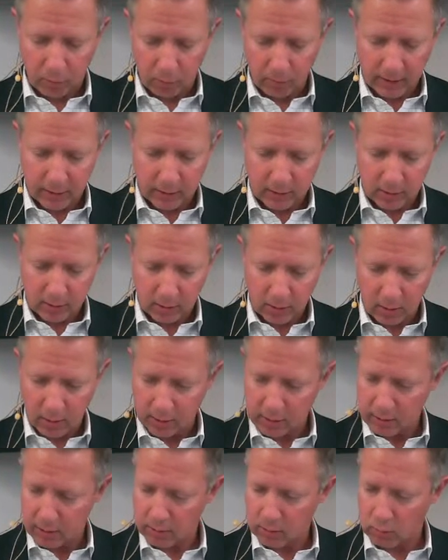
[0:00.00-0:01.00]
we get
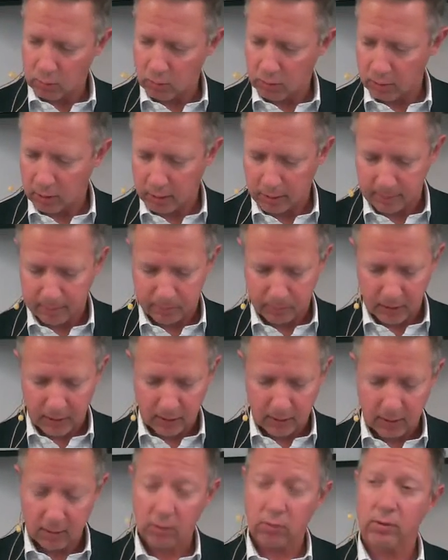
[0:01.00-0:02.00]
started in the Word
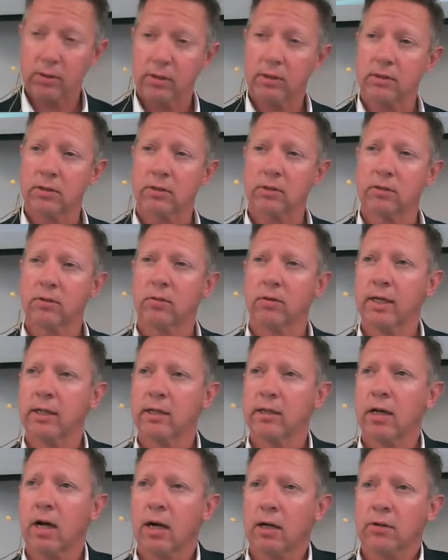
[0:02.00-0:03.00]
and deal with this
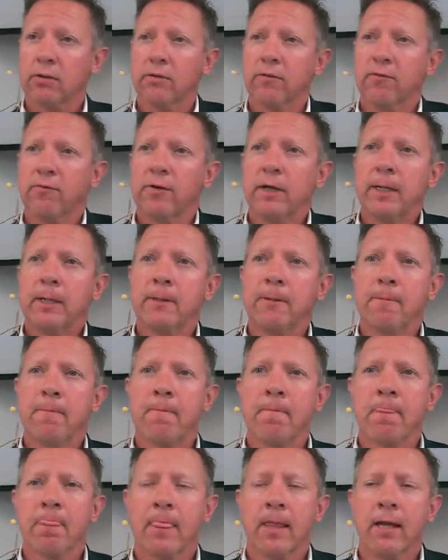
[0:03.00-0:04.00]
great doctrine of faith.
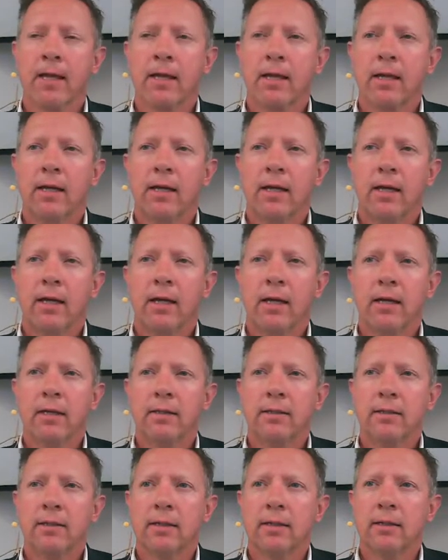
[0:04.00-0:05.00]

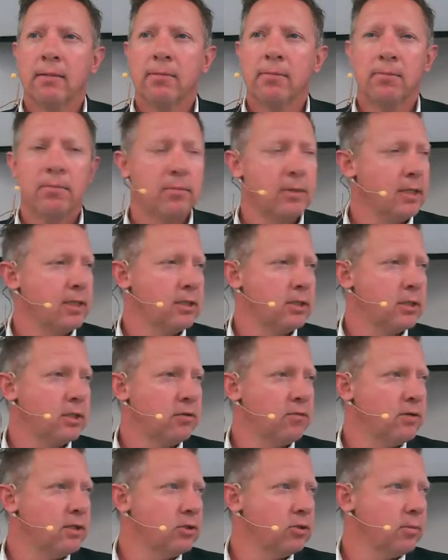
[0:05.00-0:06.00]
And each
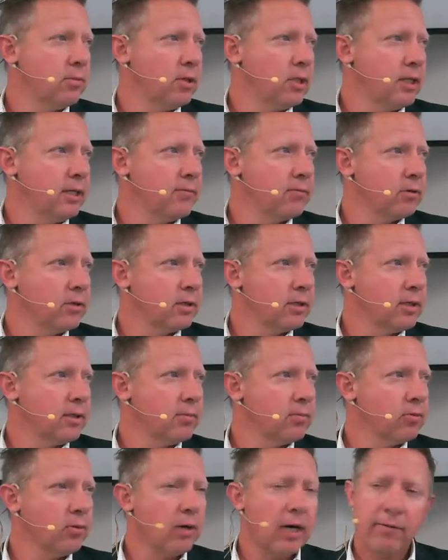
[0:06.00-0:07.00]
individual believer
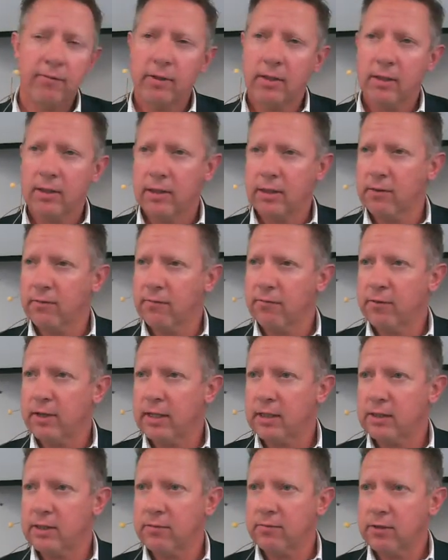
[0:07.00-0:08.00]
can privately
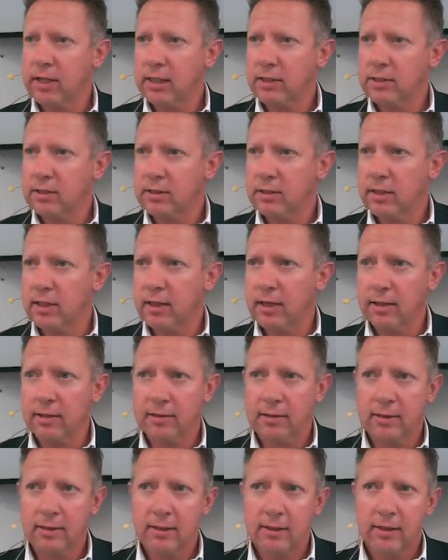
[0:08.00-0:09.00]
confess if necessary.
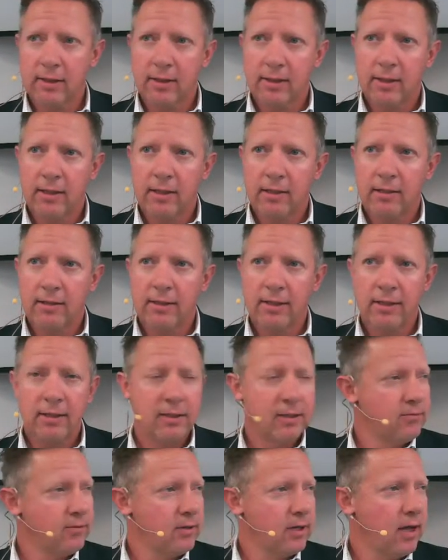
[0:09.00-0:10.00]
And
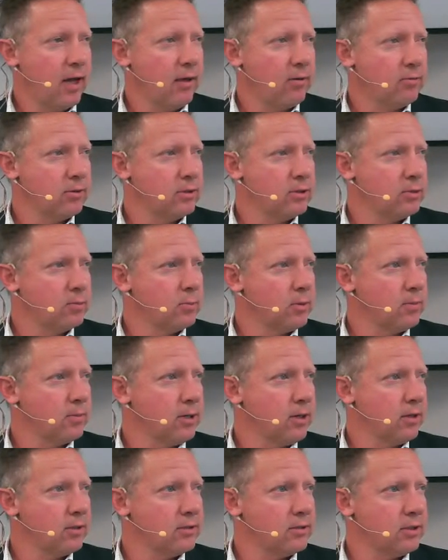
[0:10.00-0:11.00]
if not, we just
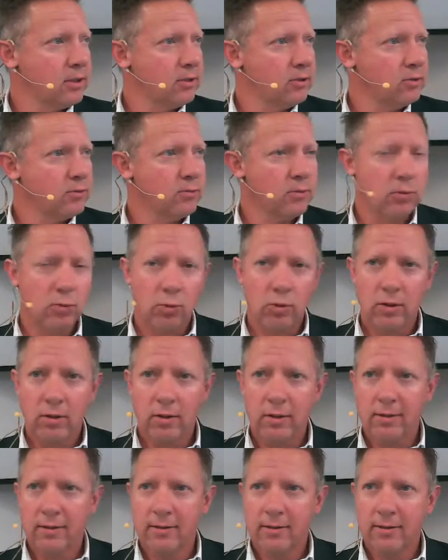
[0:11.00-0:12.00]
prepare ourselves for the Word,